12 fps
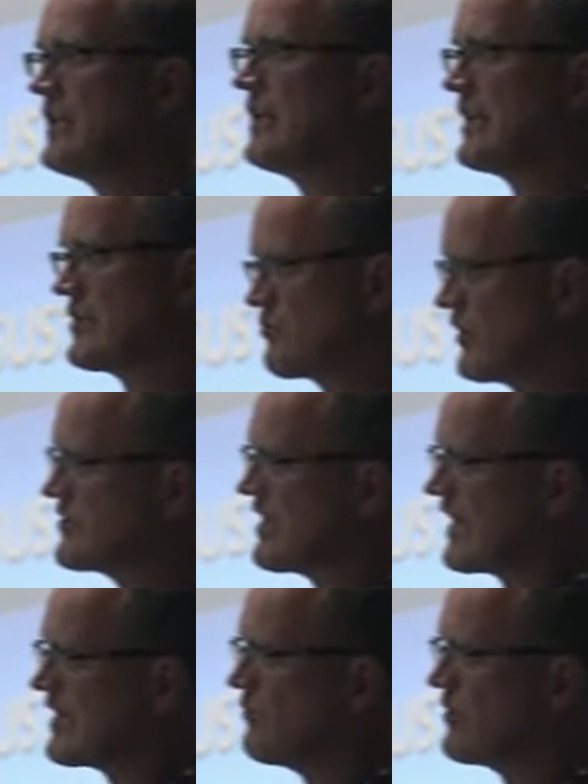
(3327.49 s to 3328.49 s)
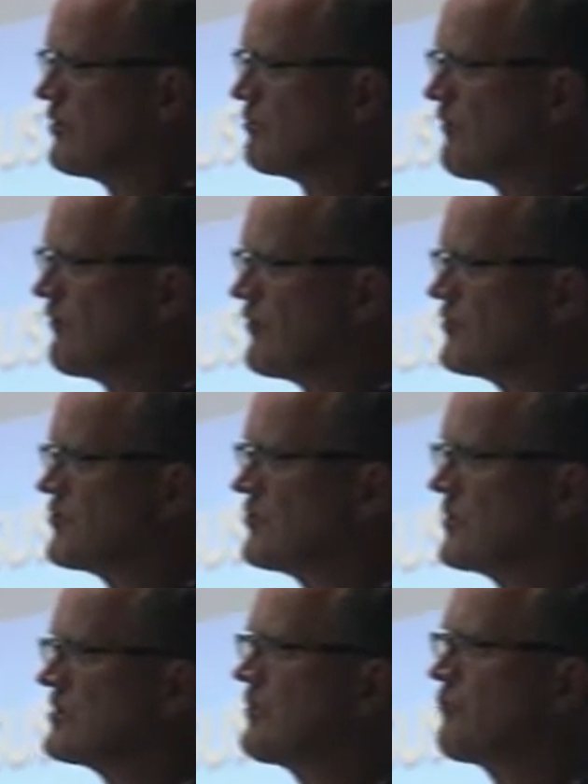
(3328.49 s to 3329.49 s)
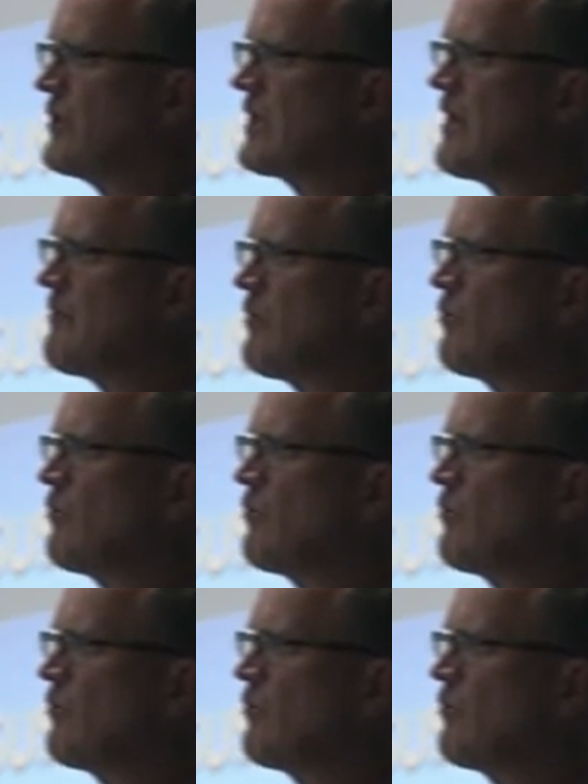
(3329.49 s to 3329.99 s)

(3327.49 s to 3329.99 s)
is exactly what you referred to, is if we come up